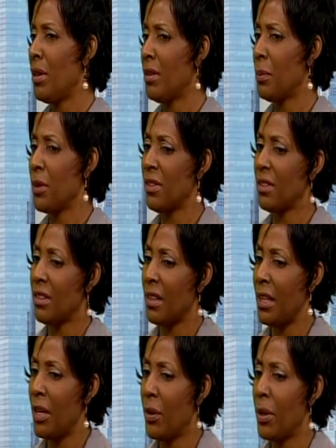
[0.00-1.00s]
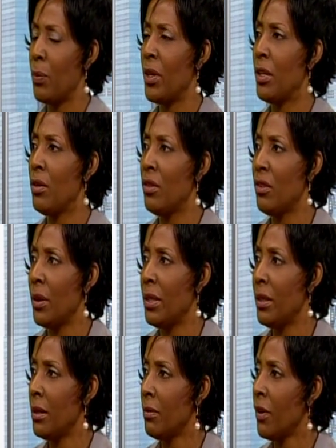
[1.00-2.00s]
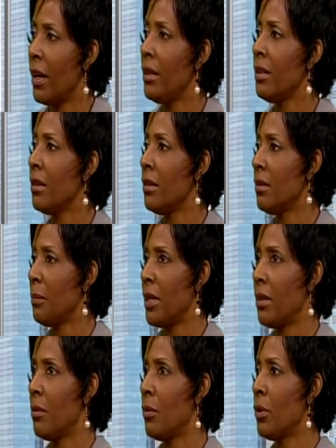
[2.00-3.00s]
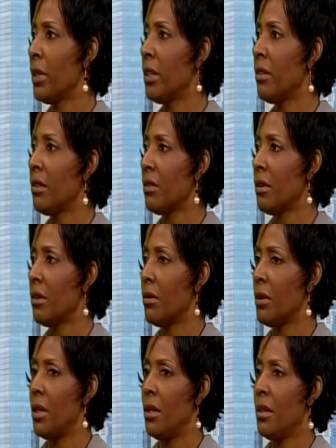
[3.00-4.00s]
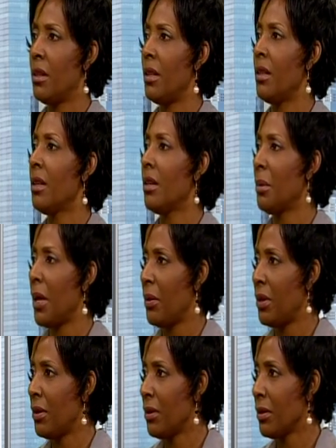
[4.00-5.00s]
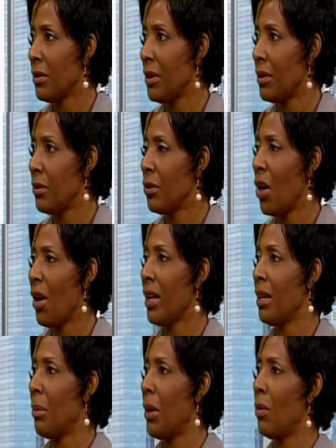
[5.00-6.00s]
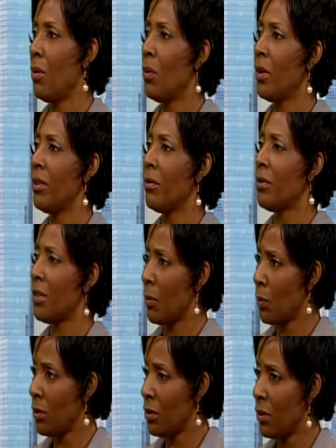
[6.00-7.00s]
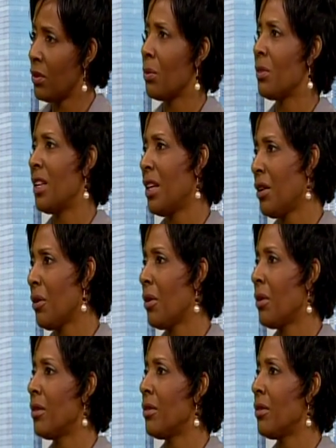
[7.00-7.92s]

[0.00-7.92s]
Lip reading: This person's not here and we used to, and you could find that you spend the morning to sort of thinking about it, or talking about, well, what if so-and-so was here?